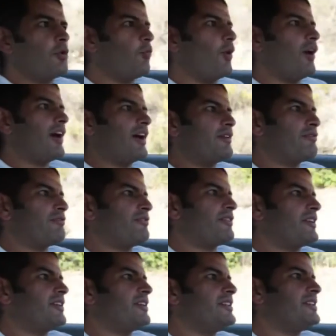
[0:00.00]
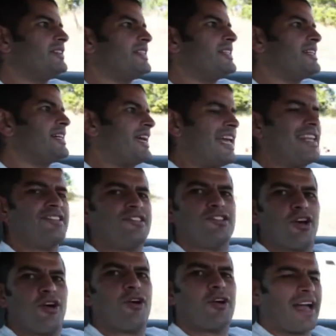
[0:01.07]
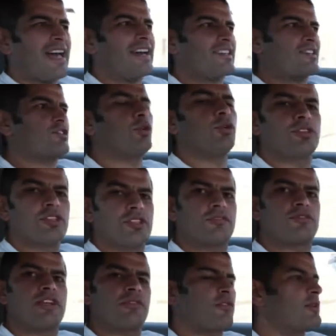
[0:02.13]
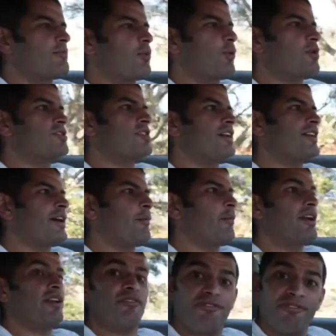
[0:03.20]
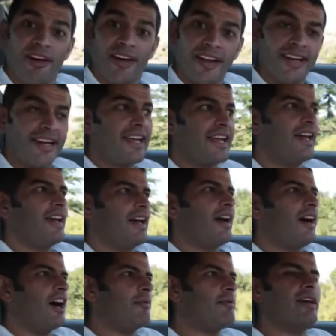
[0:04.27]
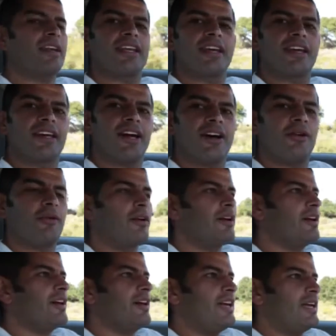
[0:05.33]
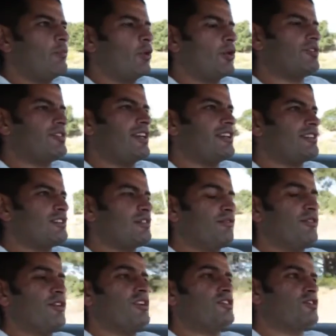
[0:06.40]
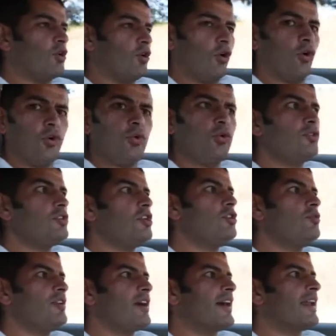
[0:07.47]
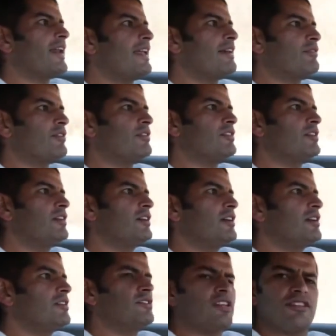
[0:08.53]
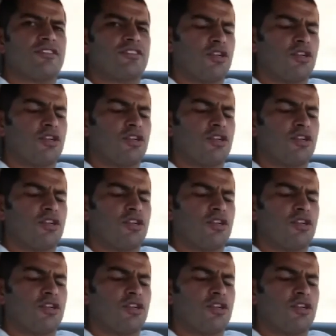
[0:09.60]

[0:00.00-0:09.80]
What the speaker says: the wife, his dog and his tortoise have driven the Porsche 991, and finally I'm getting a go in what is the first all-new 911 since